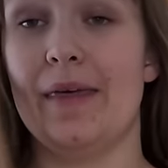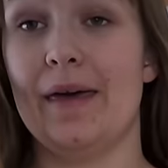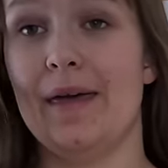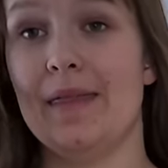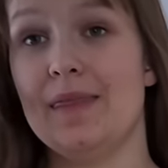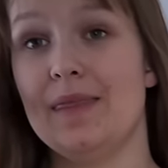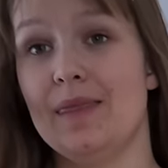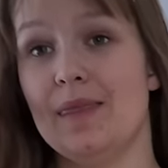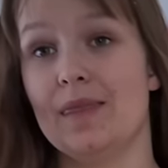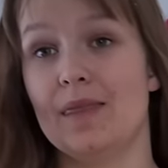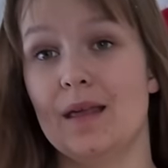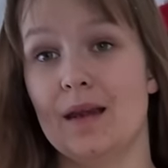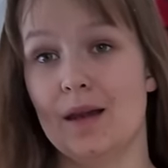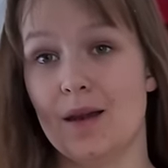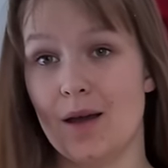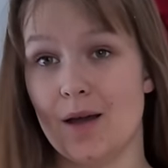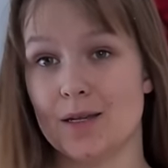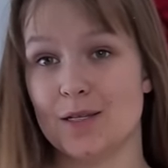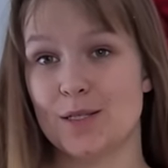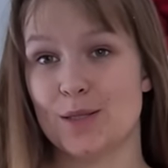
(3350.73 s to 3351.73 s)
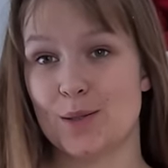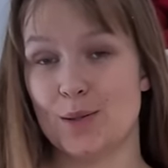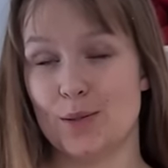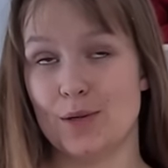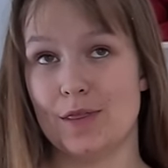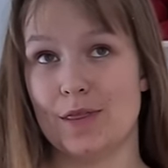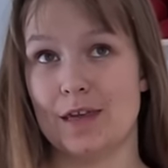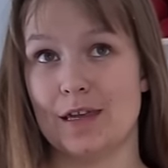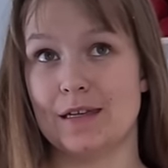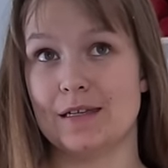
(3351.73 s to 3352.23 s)
then the last
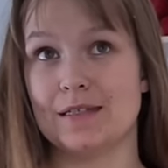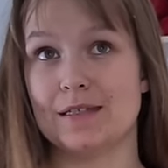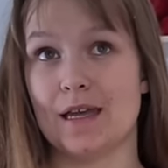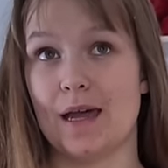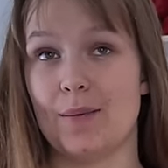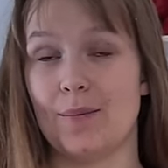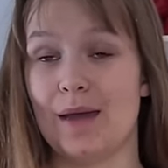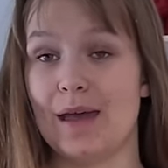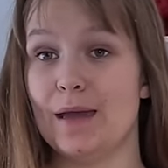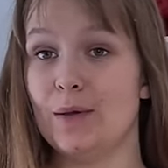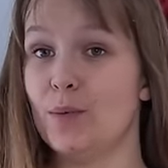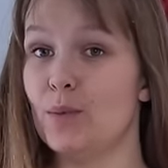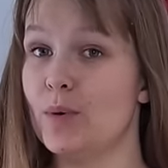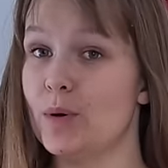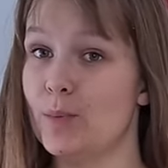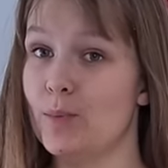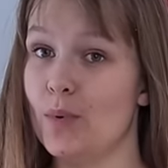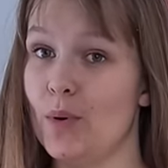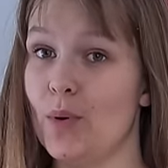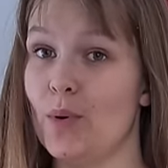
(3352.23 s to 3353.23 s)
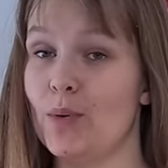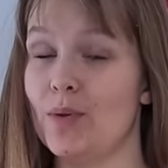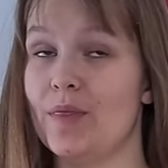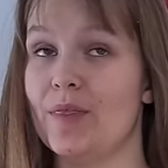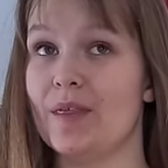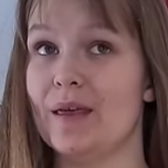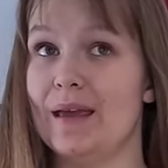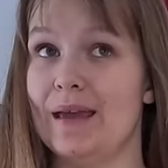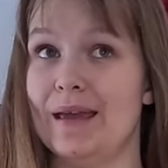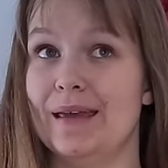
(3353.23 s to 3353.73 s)
two things I made were both
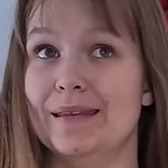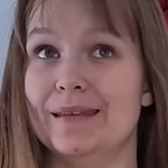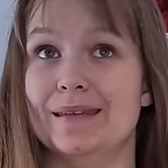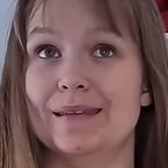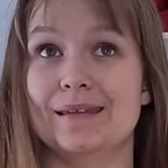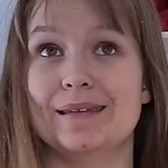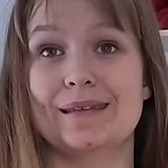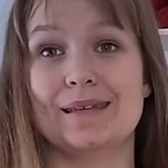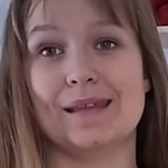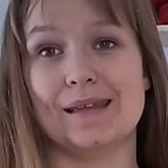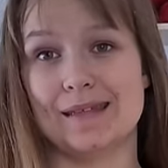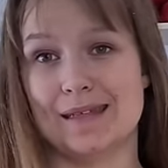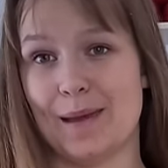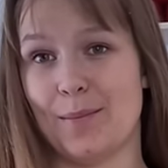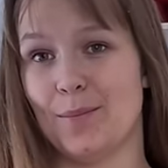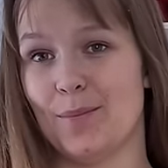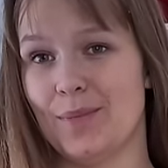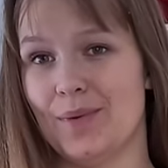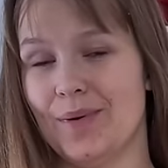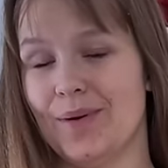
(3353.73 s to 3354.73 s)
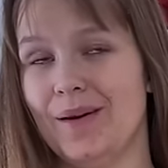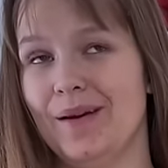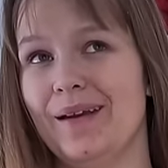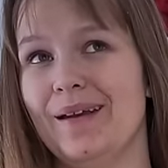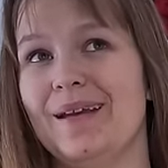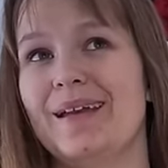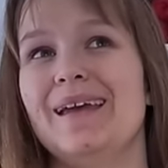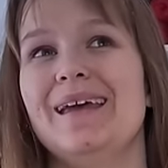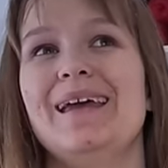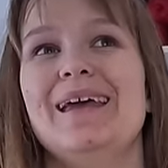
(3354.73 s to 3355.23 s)
in December,
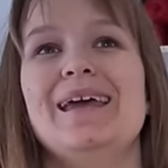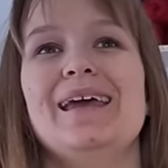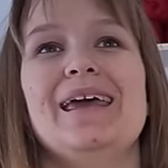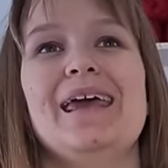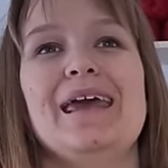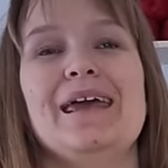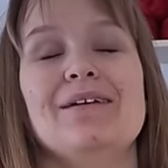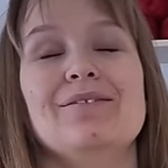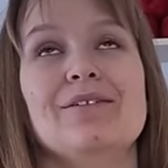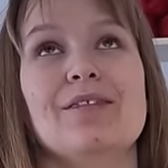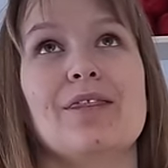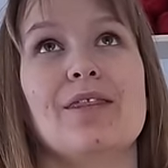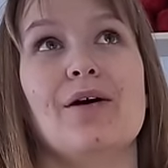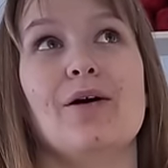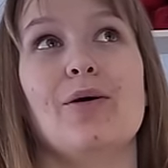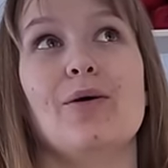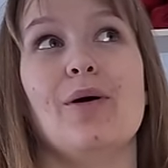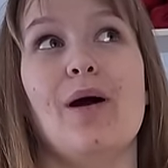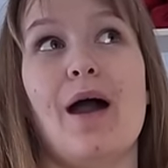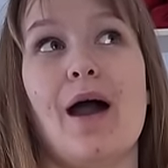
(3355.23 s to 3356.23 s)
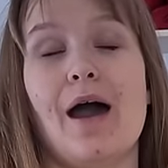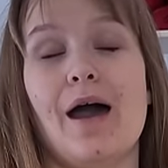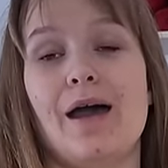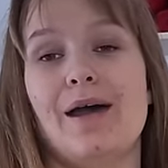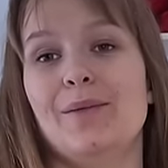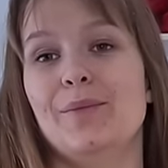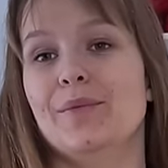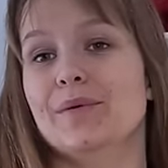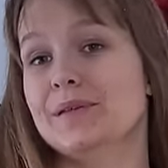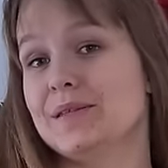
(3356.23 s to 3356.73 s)
even though
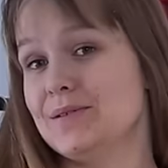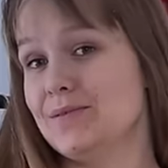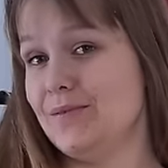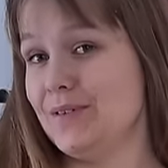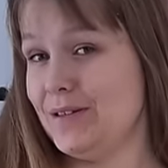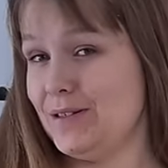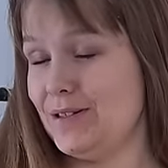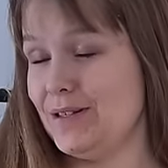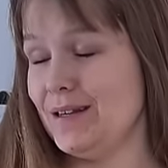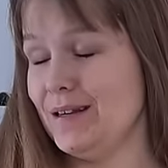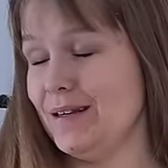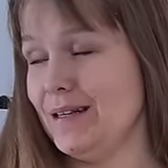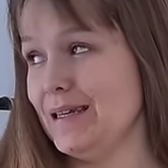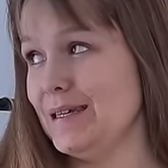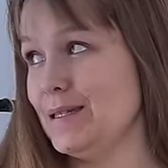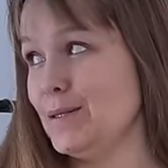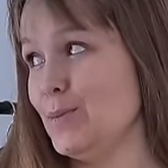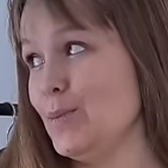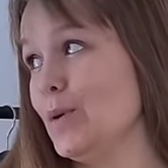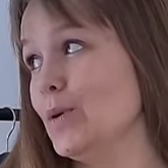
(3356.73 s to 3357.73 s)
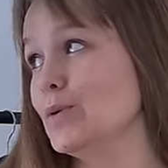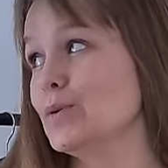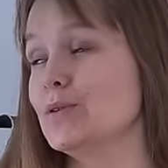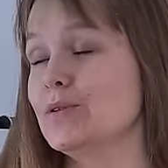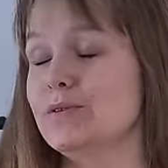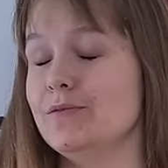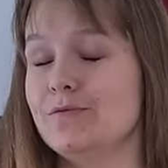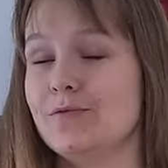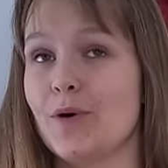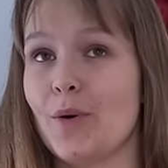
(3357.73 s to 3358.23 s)
I was originally supposed
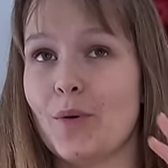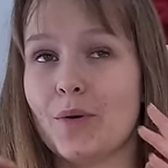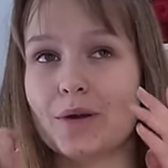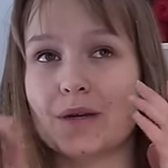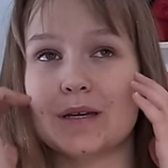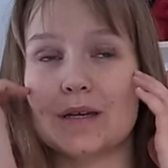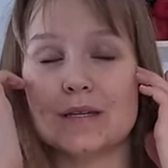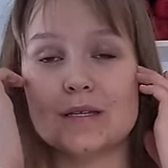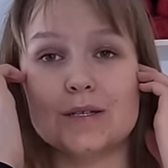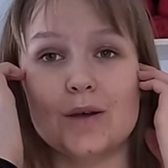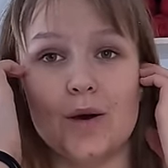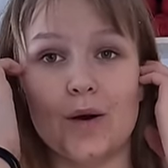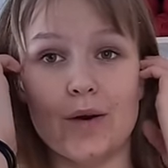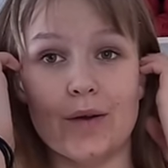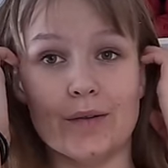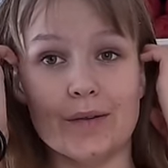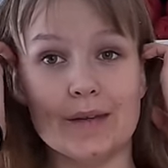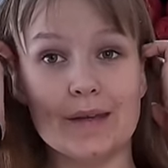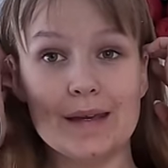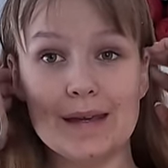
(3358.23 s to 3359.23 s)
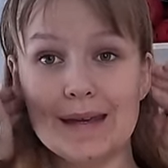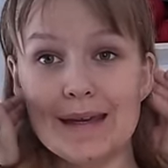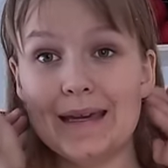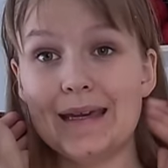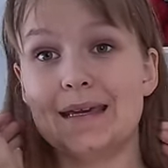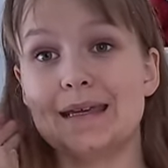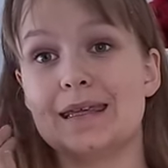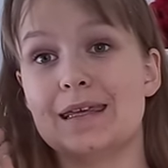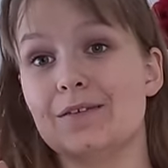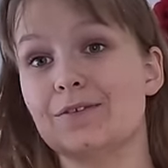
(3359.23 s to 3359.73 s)
to focus on
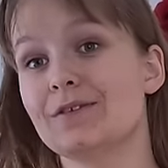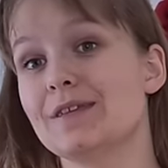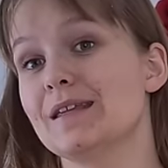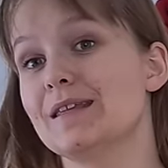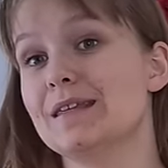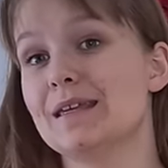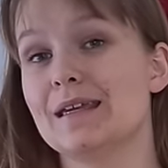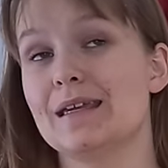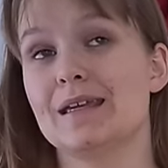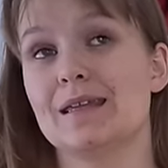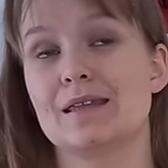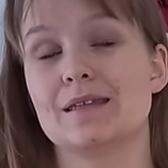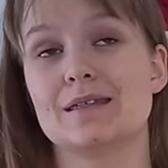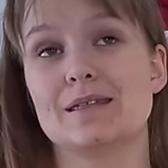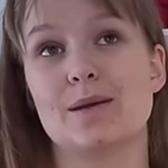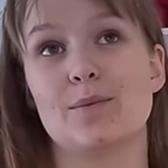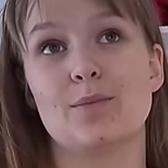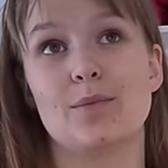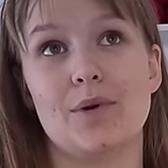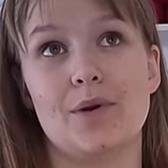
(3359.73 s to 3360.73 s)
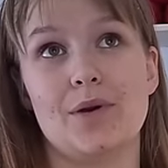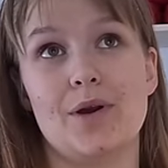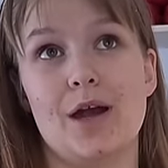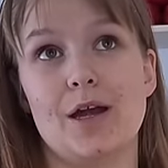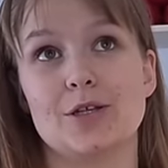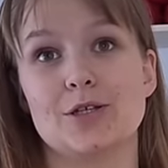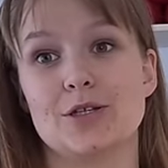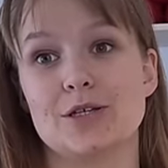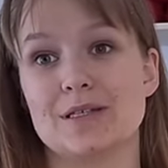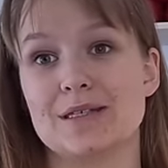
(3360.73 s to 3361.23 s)
gift knitting in December.
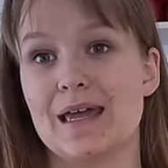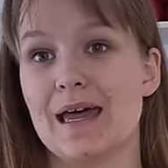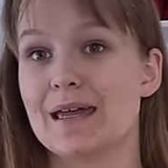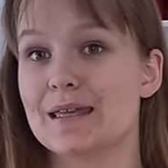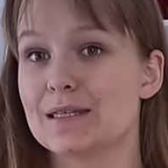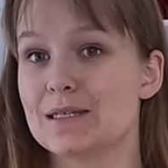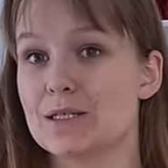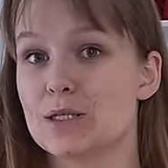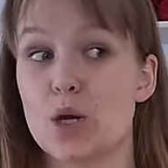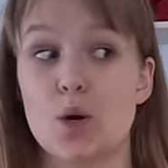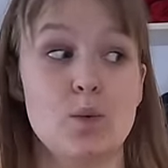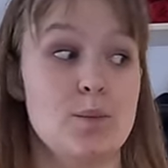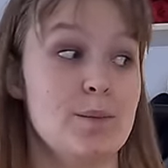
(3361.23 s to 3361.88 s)
I just had so